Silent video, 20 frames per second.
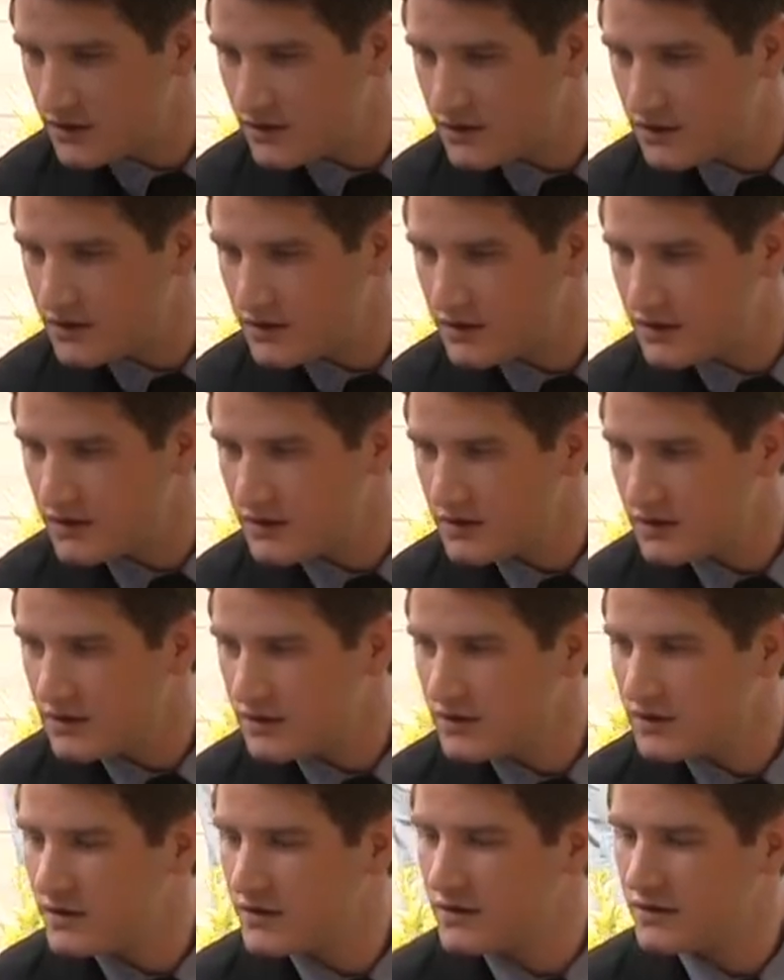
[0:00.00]

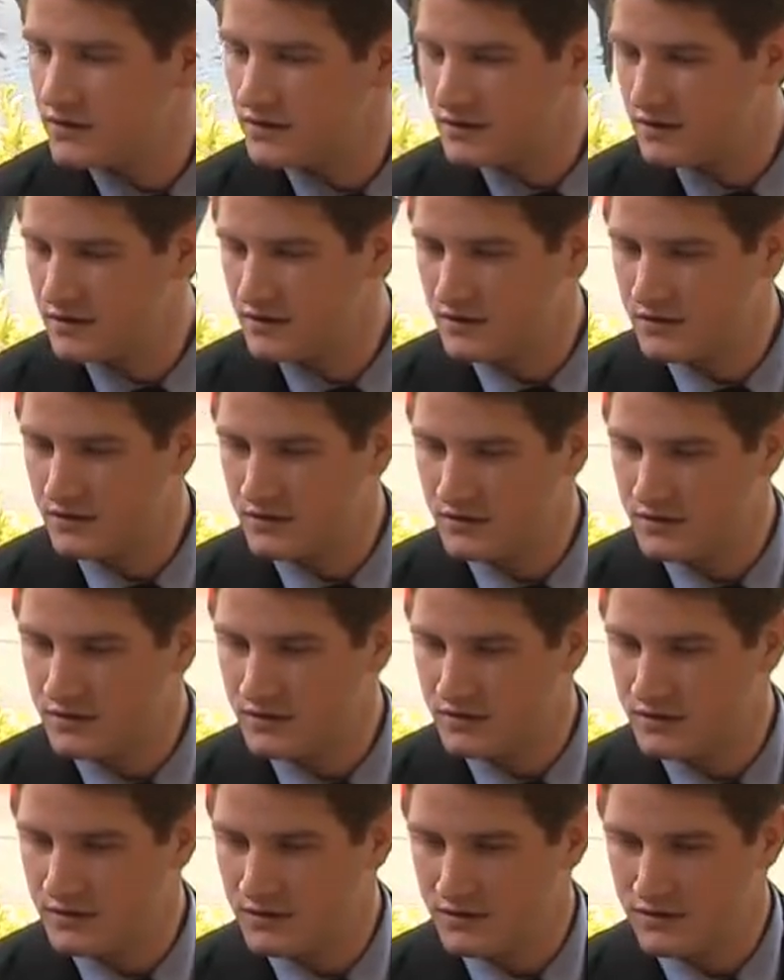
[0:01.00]

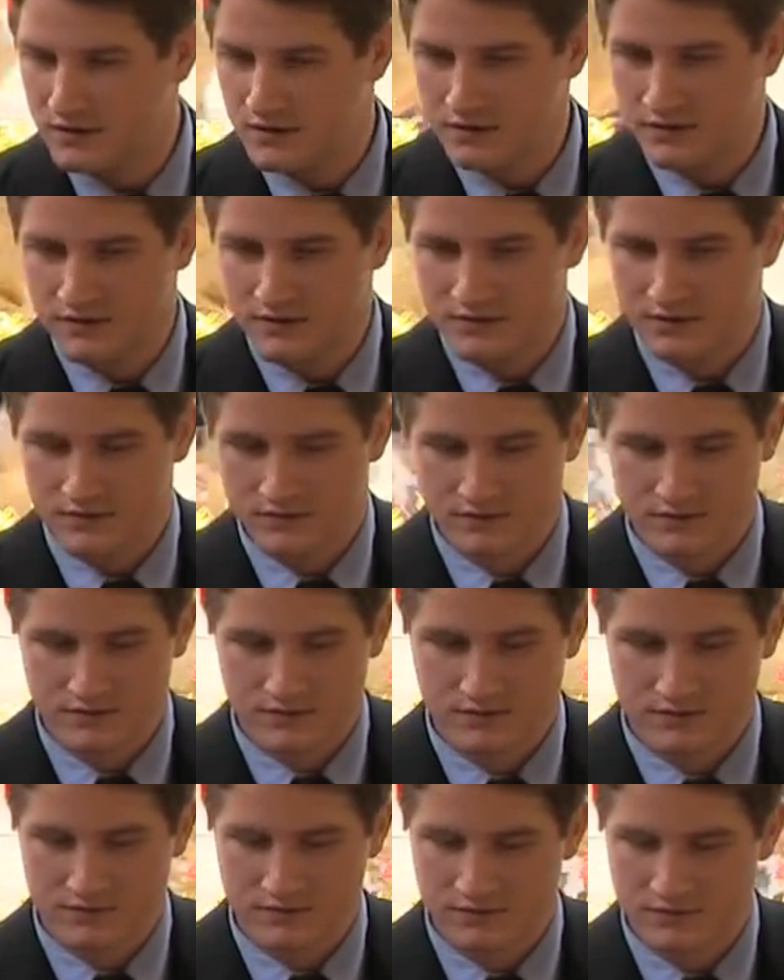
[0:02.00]

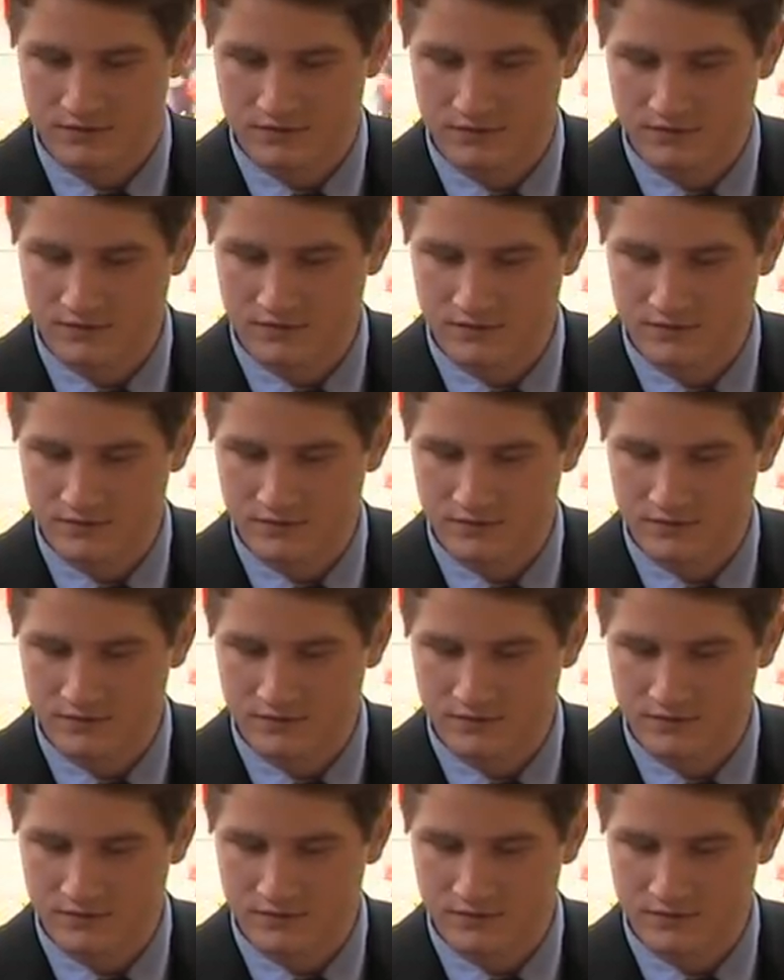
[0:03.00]
This person isn't speaking.